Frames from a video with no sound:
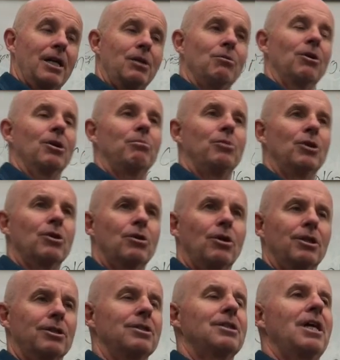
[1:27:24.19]
And he wrote a book
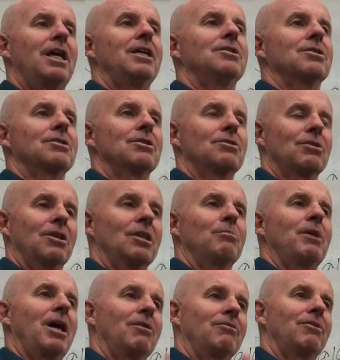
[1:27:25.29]
called Contagious. It's all
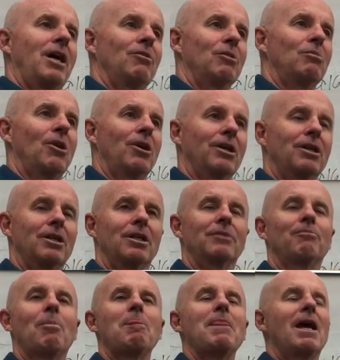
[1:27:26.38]
about viral marketing.
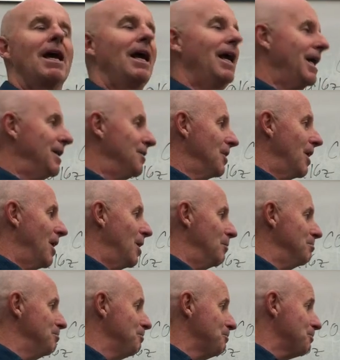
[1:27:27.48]
And
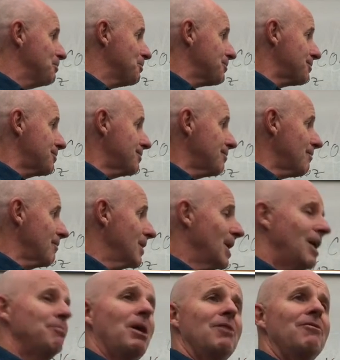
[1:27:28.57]

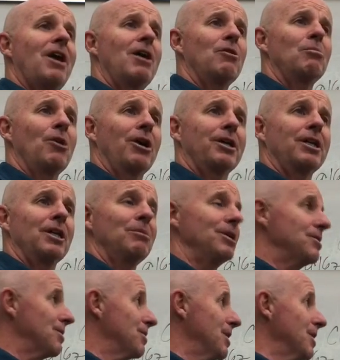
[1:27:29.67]
by viral marketing, it
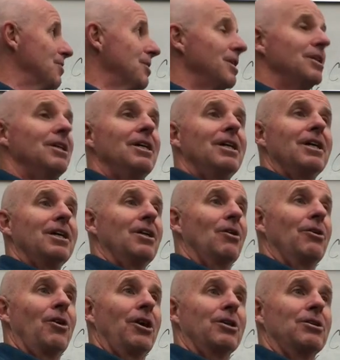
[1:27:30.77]
means the things that,
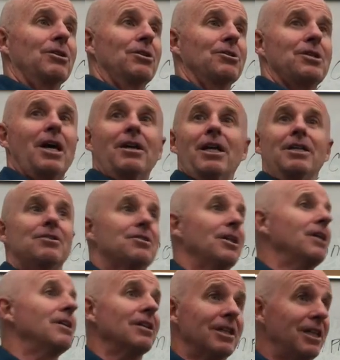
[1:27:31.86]
an article goes out and
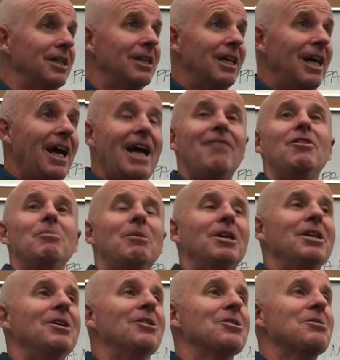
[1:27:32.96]
suddenly
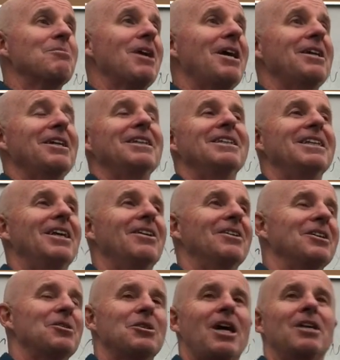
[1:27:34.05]
everybody knows about it, and,
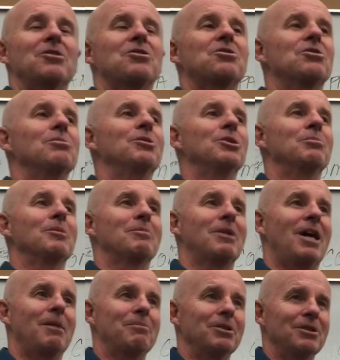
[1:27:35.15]
it's gotten super duper
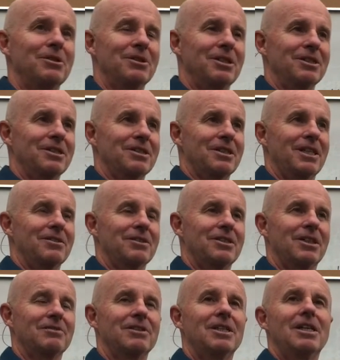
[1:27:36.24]
popular and all this kind of
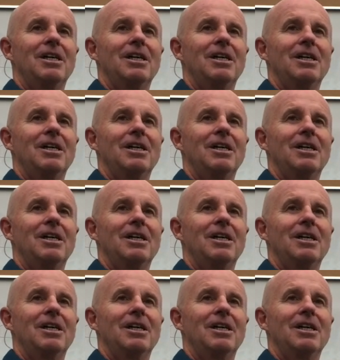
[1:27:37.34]
stuff.